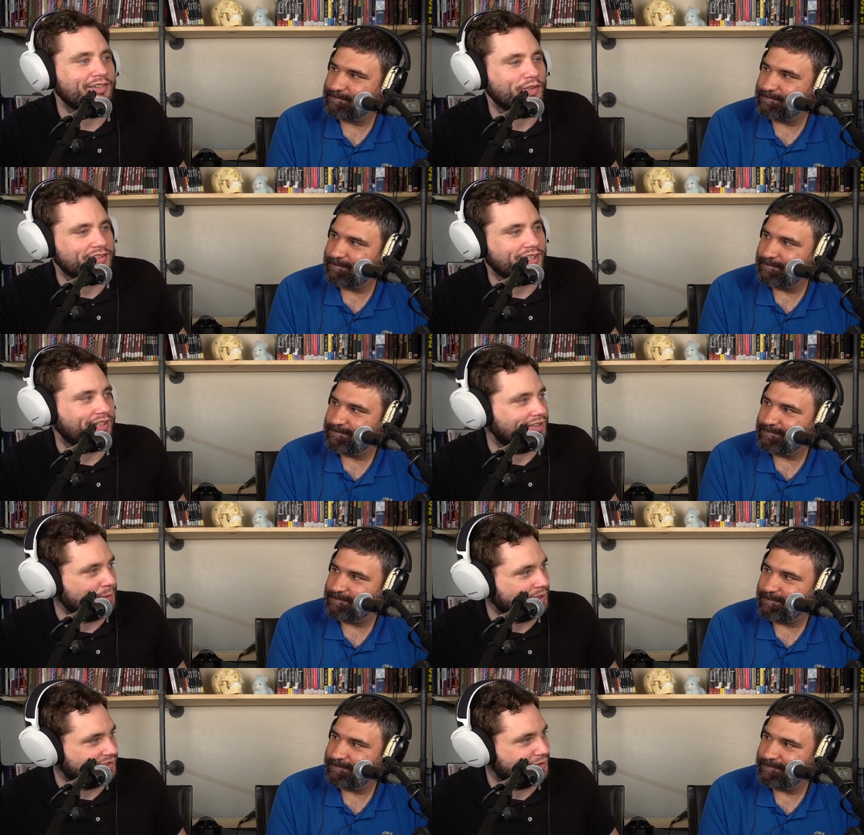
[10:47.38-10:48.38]
Speaker 1: looks like
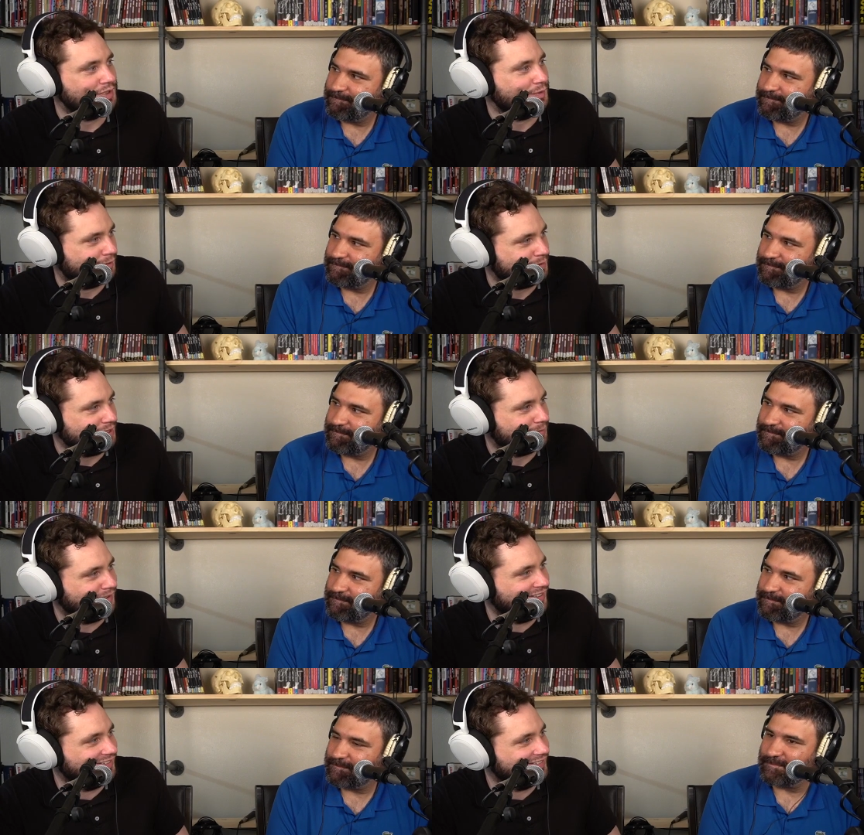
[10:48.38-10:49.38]
Lemmings only with people.
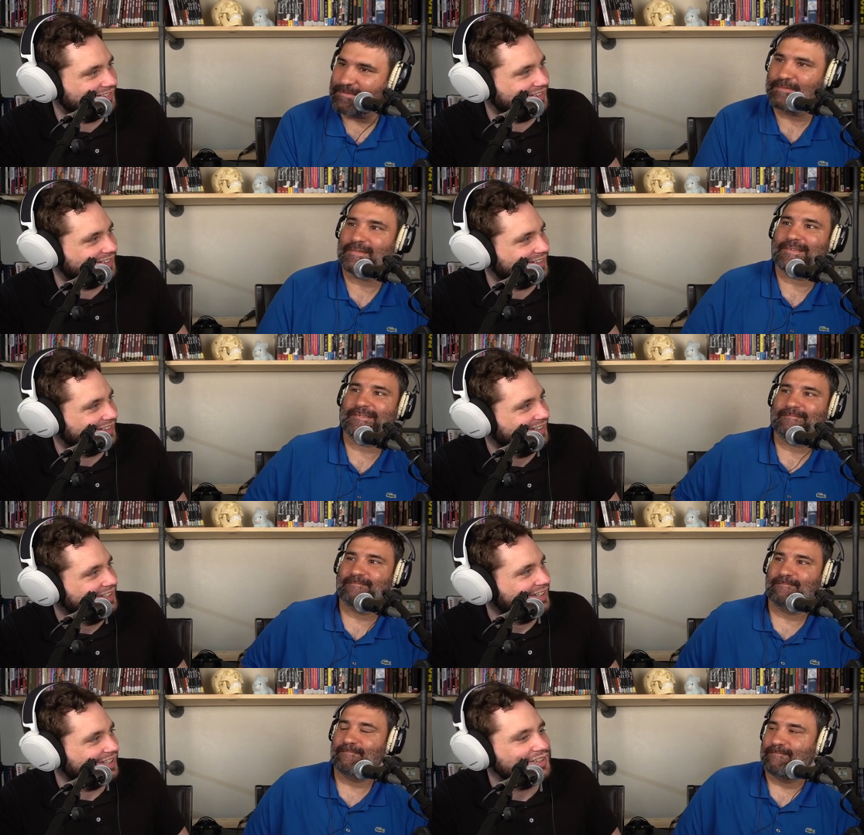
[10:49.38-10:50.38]
Okay.
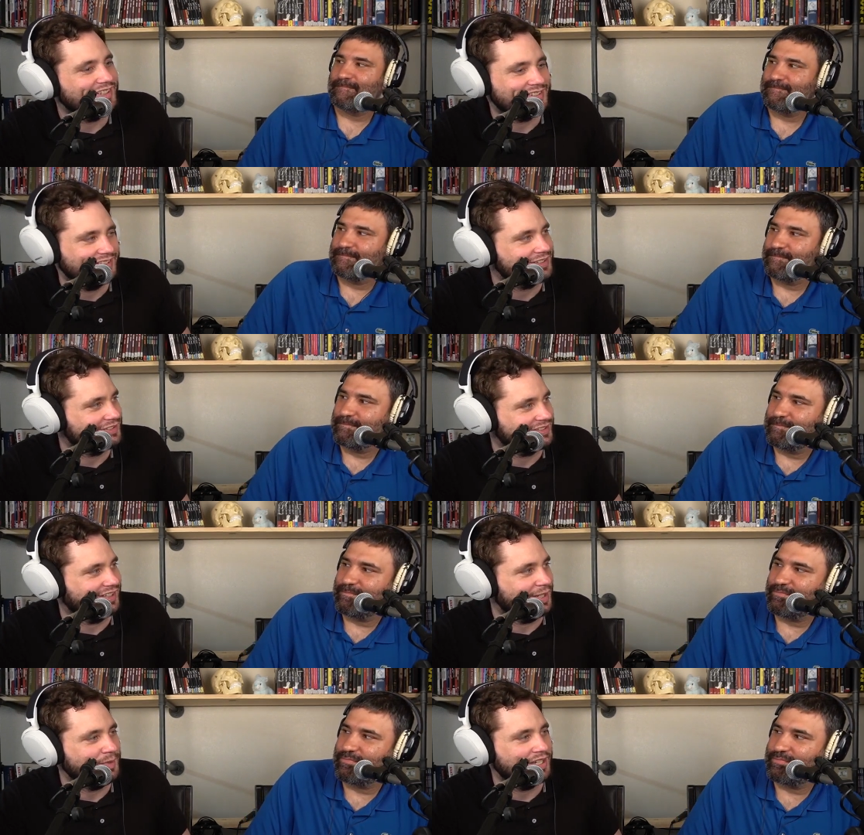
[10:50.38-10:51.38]
it looked
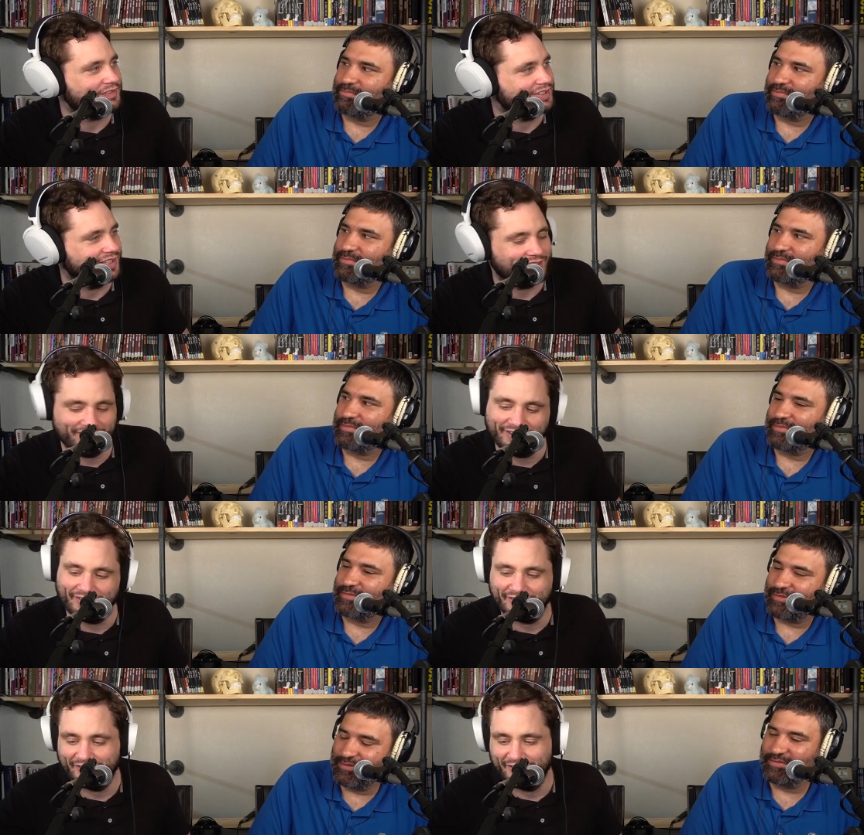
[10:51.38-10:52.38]
interesting. I might have to check it
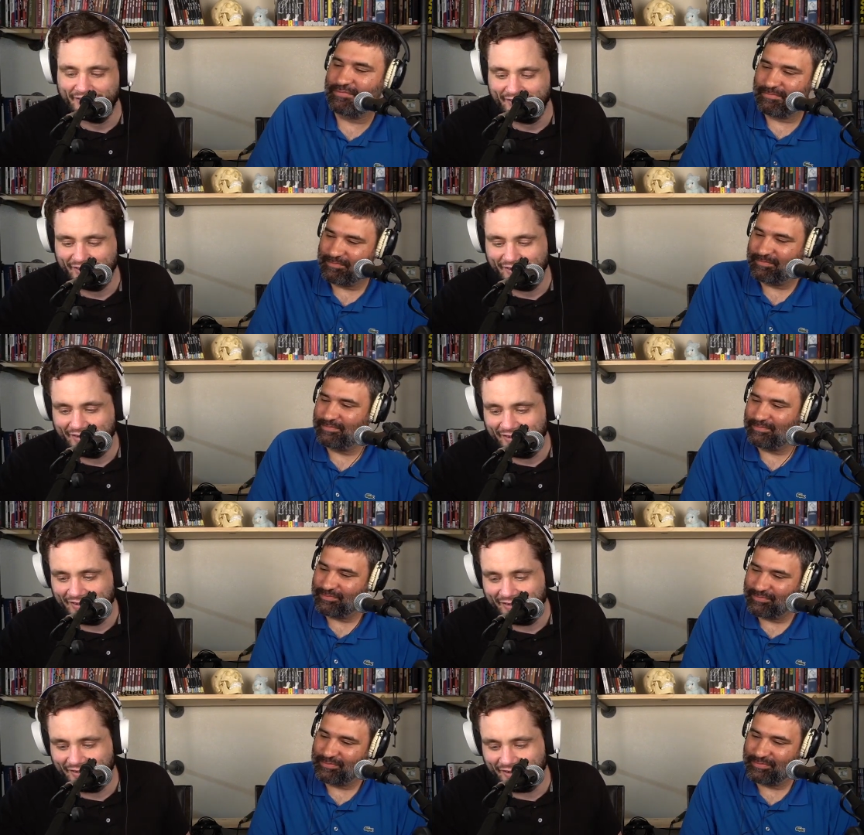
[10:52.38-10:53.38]
out. All right.
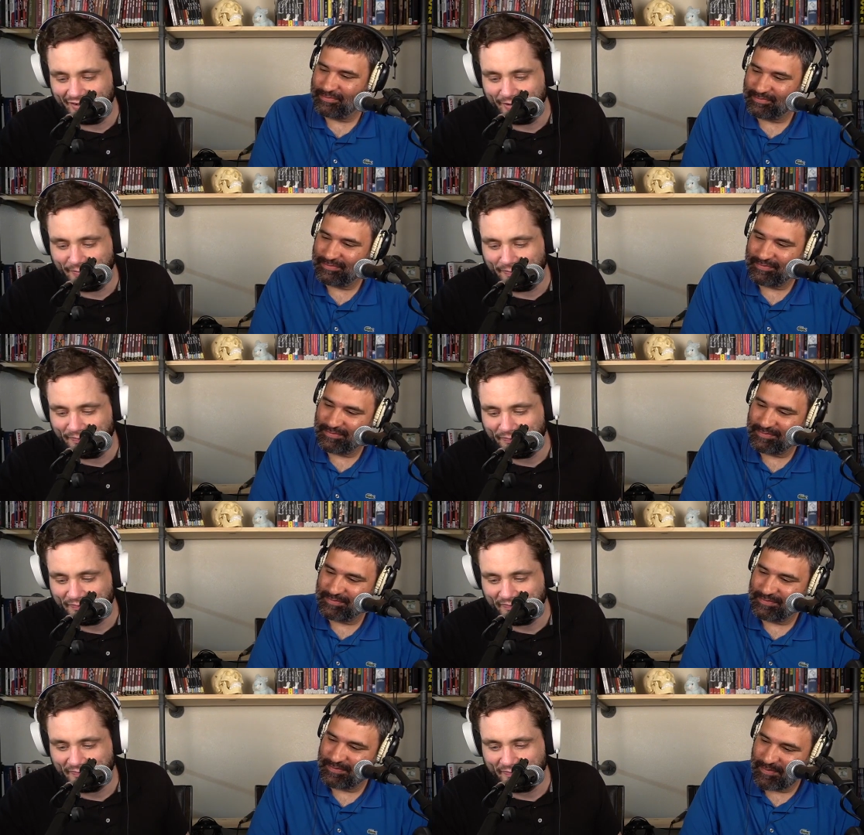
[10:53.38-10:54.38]
Speaker 2: Um,
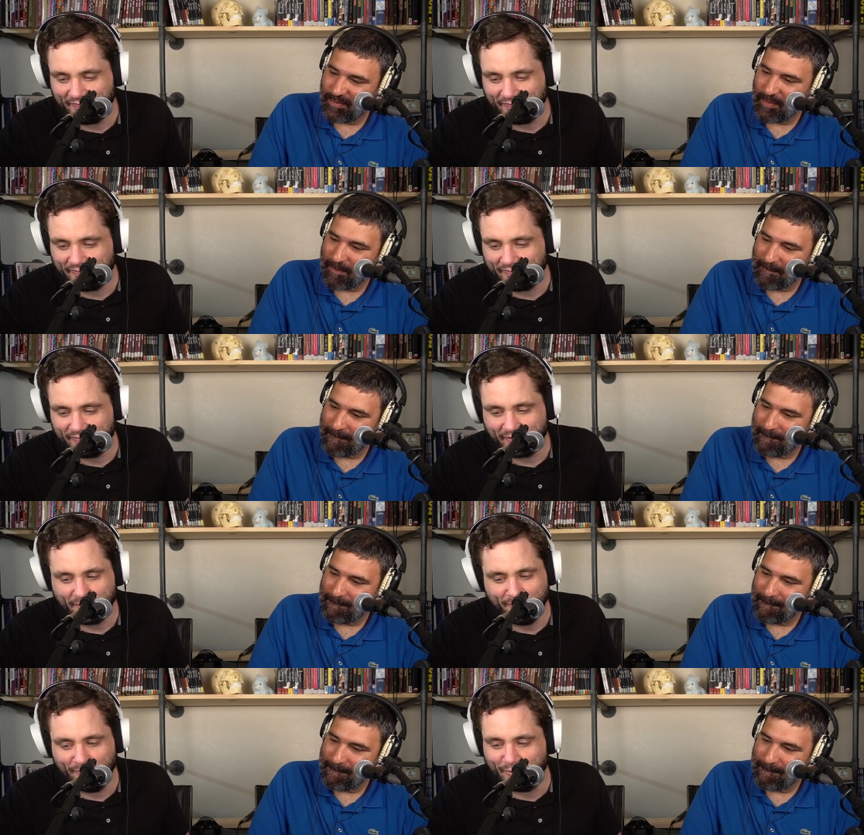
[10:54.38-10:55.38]

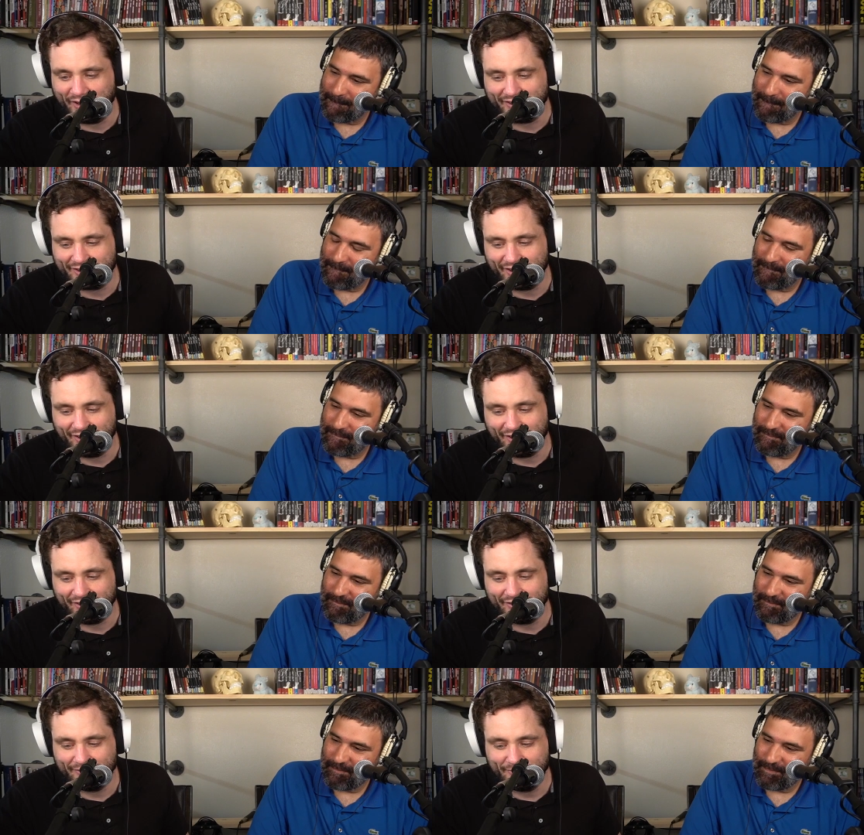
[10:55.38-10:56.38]
but
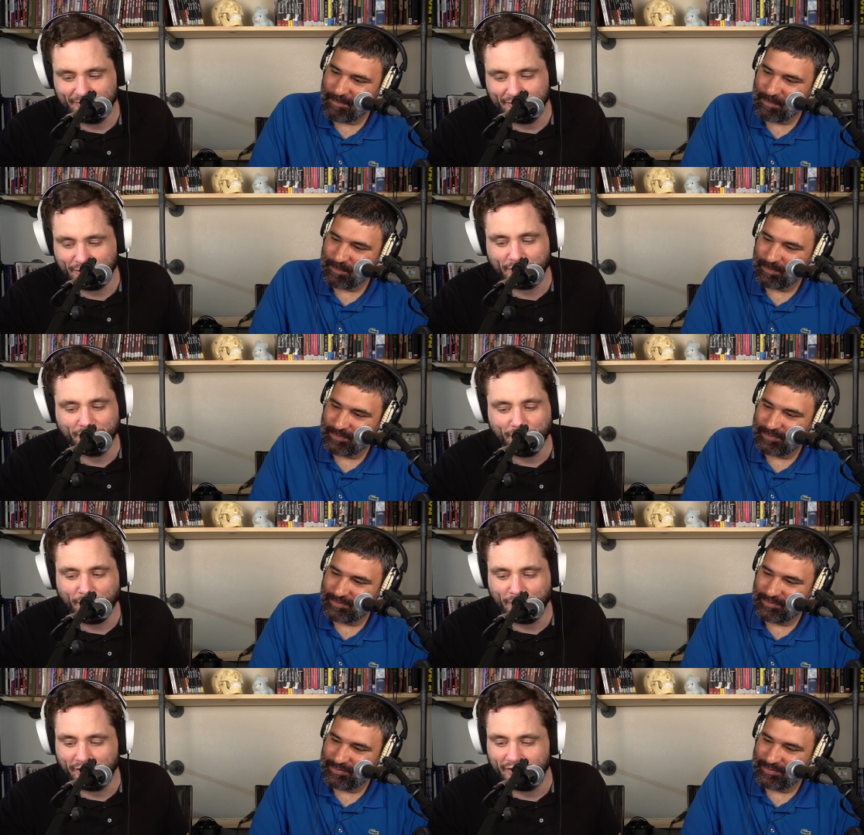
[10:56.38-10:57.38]
uh, Good
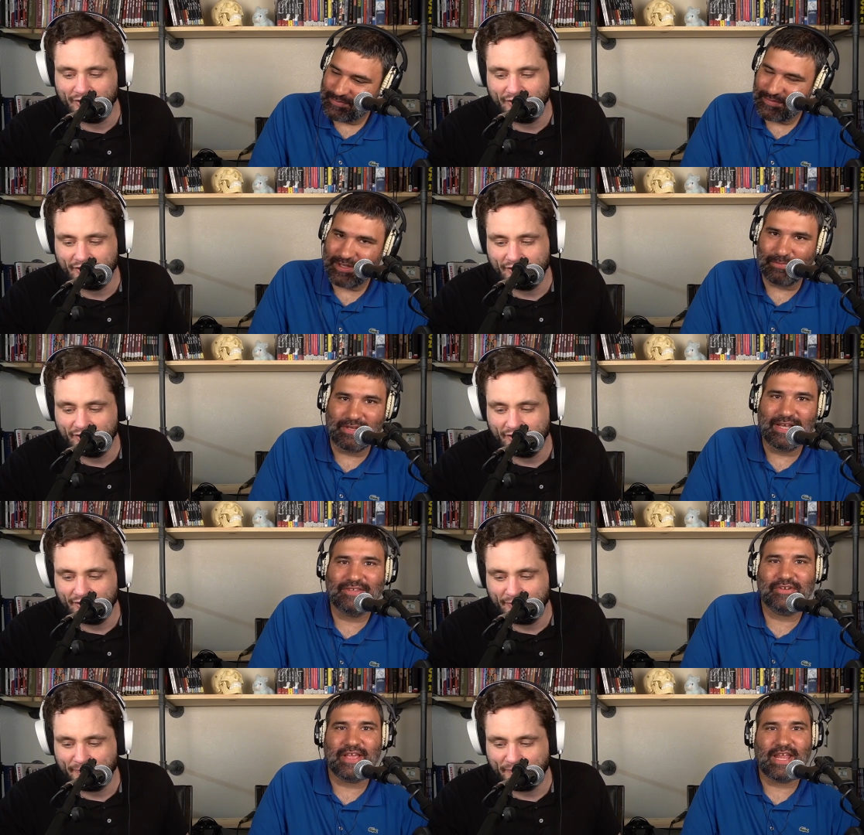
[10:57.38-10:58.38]
lord. And be
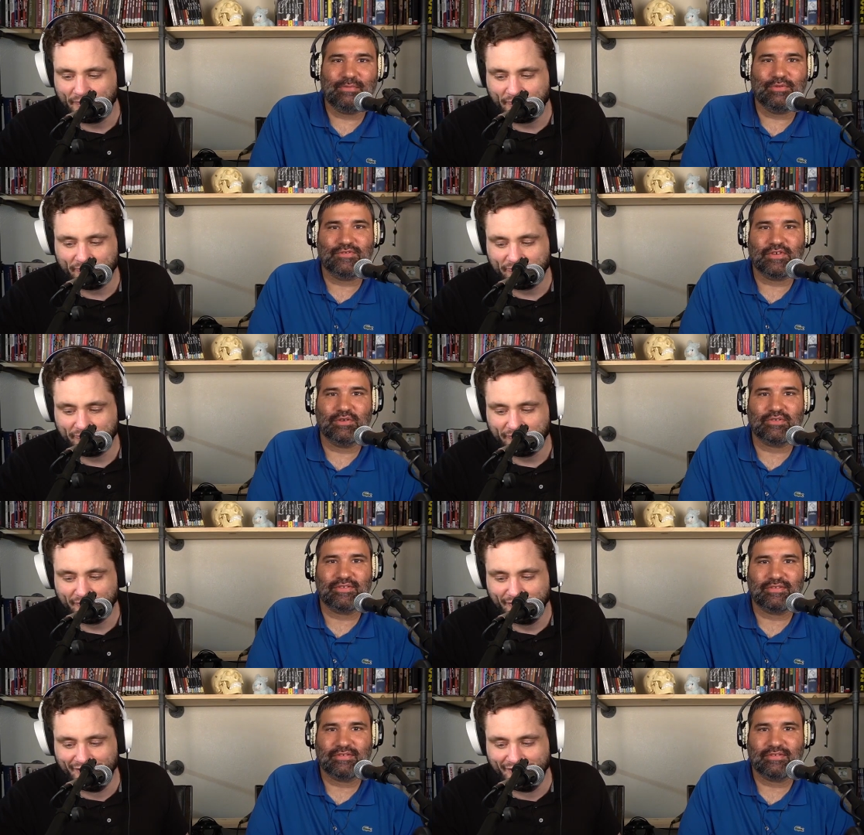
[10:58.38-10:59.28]
nicer to animals, folks.